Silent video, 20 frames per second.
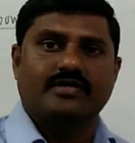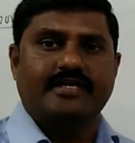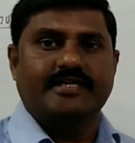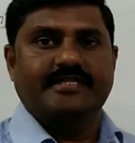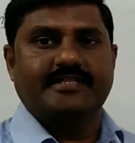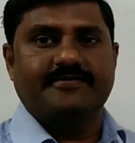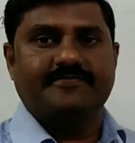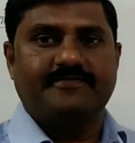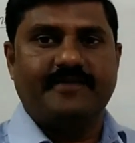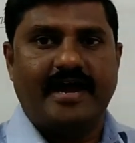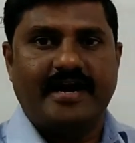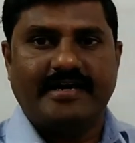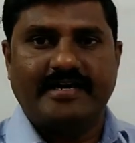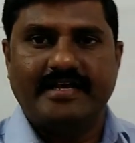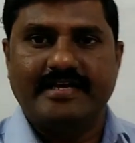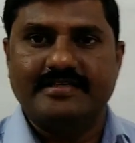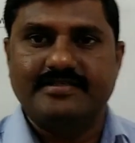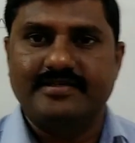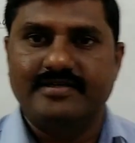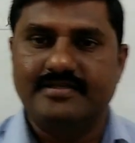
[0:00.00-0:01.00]
only the
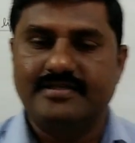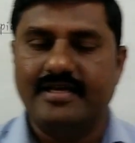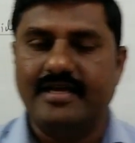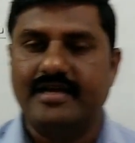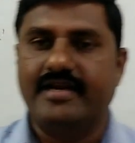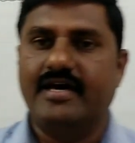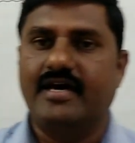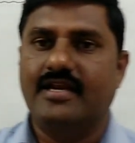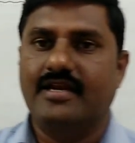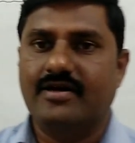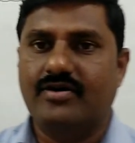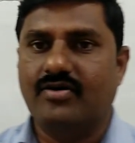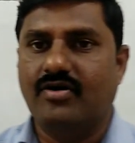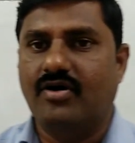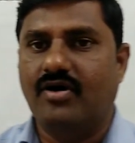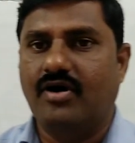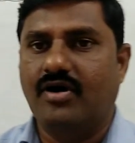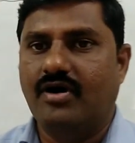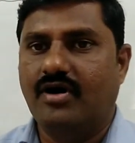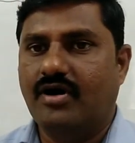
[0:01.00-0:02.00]
fatty acids and
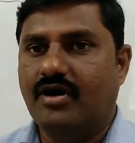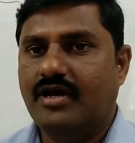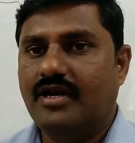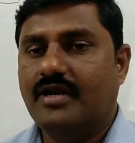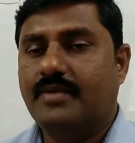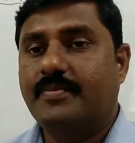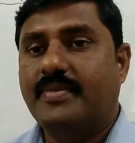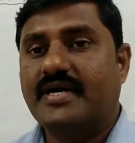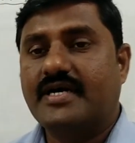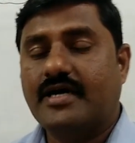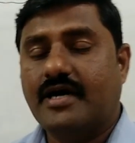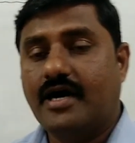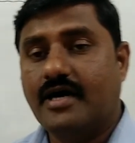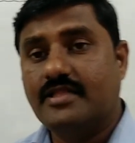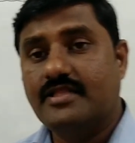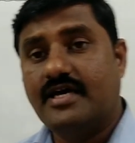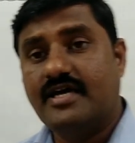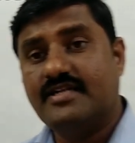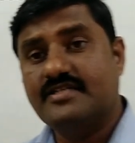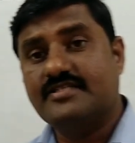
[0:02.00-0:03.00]
alcohol, but
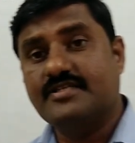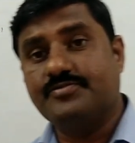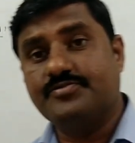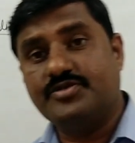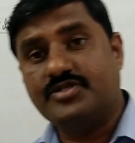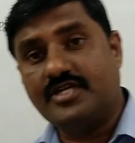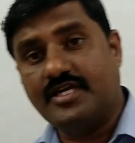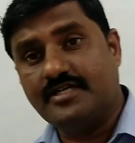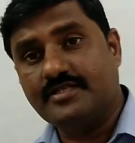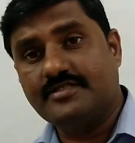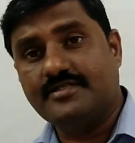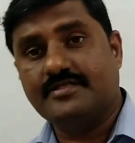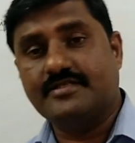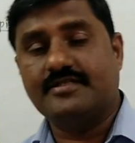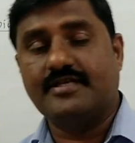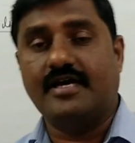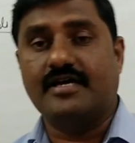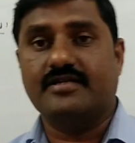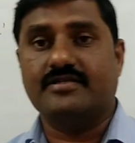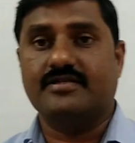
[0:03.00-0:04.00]
other
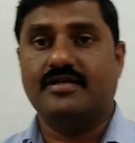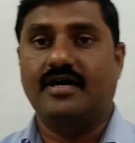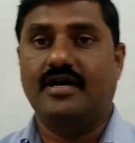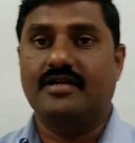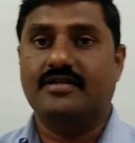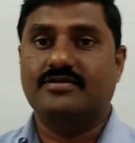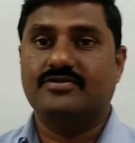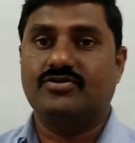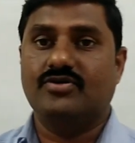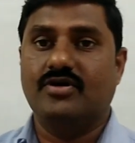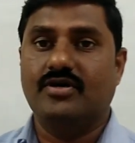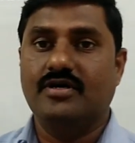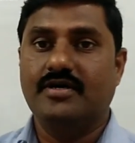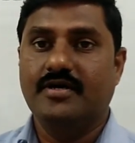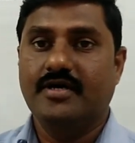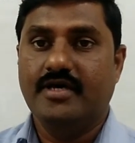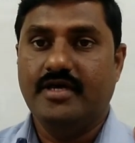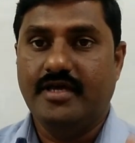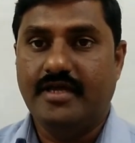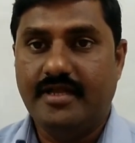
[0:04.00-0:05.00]
substances are also
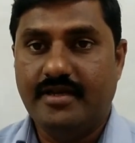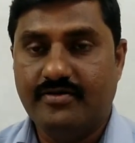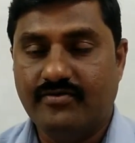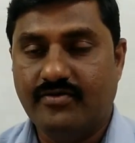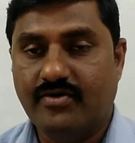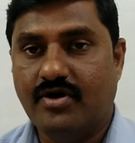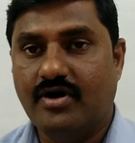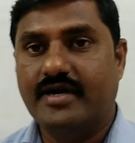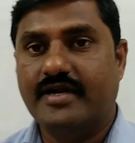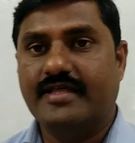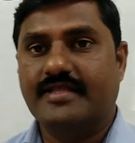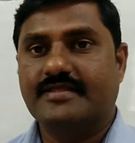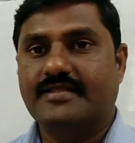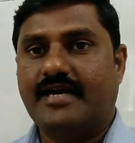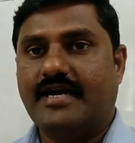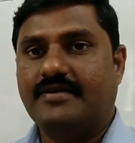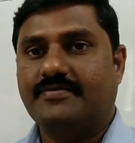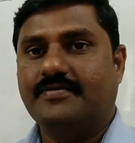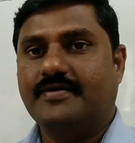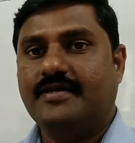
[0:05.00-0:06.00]
involved in
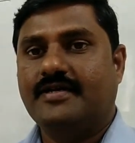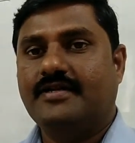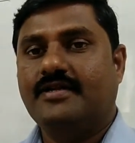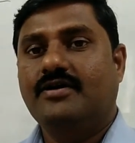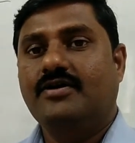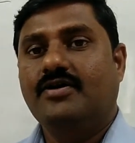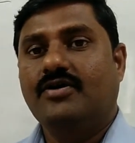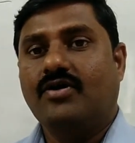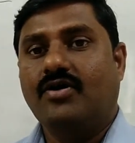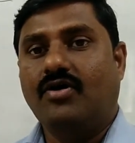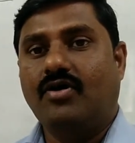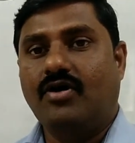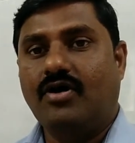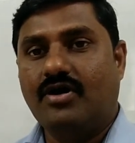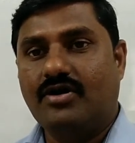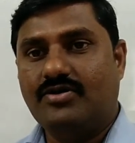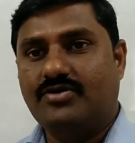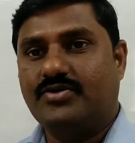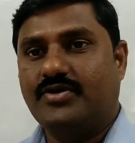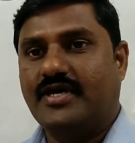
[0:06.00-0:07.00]
that one.
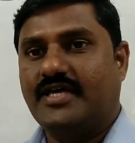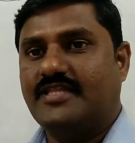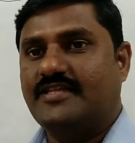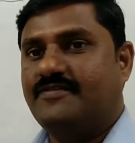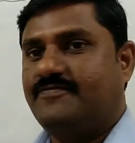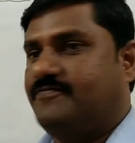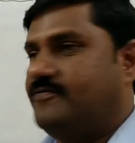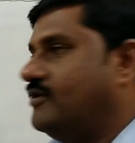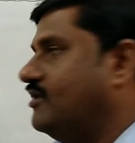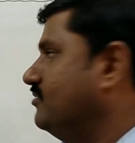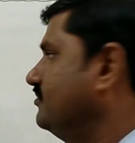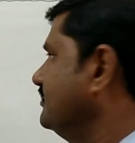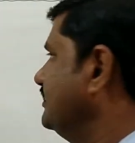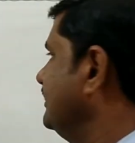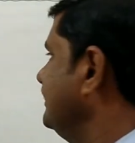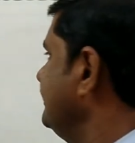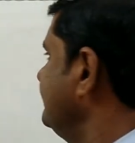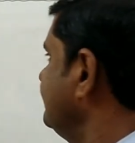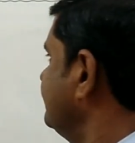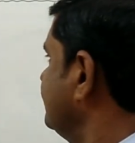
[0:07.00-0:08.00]
All together
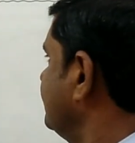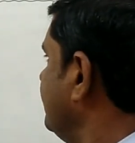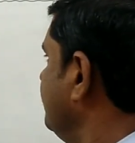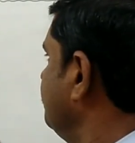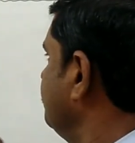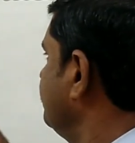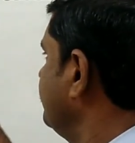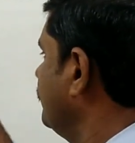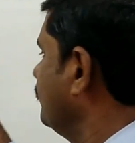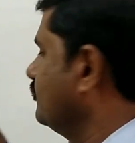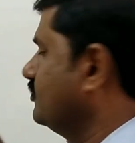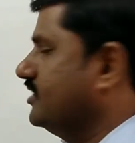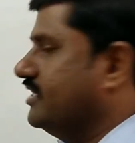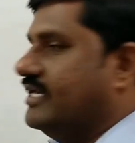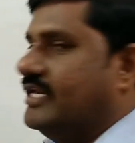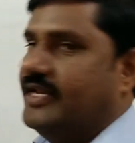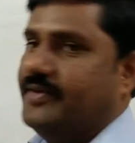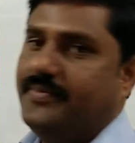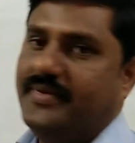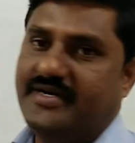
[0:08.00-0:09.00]
form these
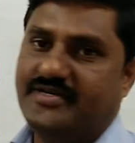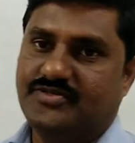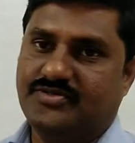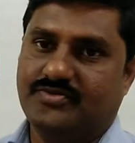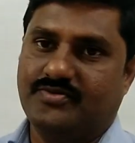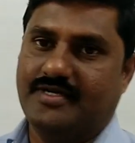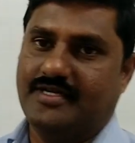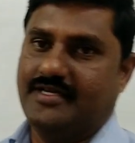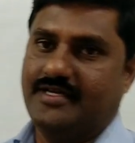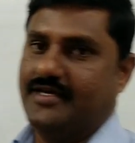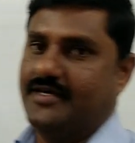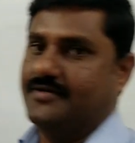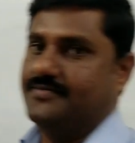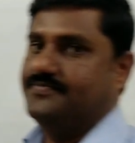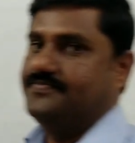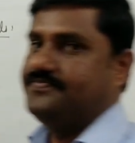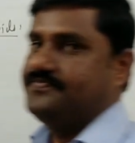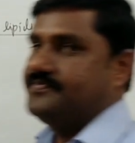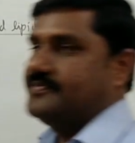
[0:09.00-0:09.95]
compound lipids over here,